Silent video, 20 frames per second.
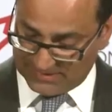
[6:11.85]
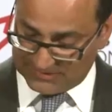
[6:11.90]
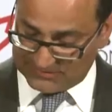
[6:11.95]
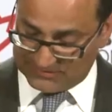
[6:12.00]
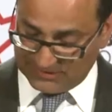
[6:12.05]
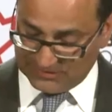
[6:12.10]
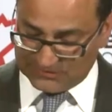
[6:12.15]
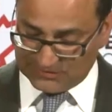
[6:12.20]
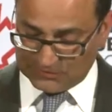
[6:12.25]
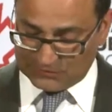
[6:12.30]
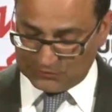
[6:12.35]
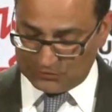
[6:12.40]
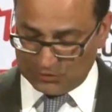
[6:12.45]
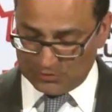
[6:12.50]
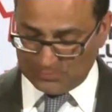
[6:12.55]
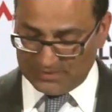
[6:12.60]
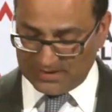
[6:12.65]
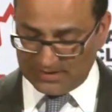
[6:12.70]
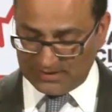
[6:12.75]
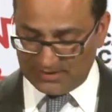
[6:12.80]
Since
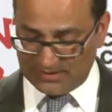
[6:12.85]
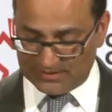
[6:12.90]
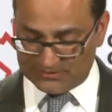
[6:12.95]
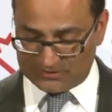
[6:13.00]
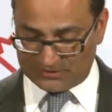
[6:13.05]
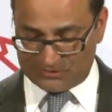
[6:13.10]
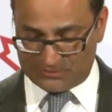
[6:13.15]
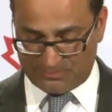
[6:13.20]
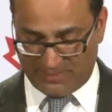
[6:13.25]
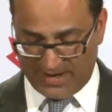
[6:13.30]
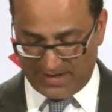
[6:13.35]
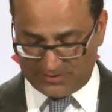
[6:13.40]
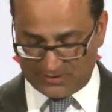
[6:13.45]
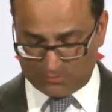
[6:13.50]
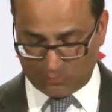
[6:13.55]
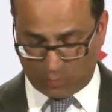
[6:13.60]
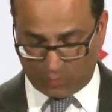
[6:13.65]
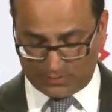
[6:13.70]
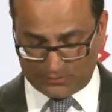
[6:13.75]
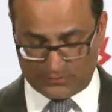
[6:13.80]
assuming his
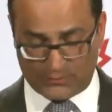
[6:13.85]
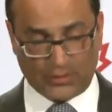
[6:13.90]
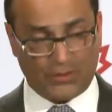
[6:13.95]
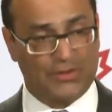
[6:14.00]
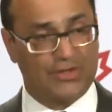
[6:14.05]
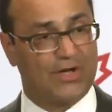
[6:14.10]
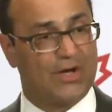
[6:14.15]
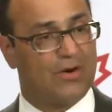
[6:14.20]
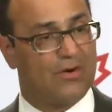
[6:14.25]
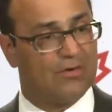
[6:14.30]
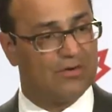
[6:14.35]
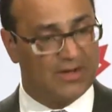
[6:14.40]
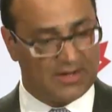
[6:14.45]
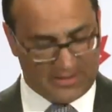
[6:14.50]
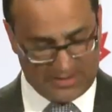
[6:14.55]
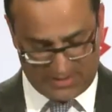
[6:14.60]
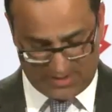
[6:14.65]
expanded portfolio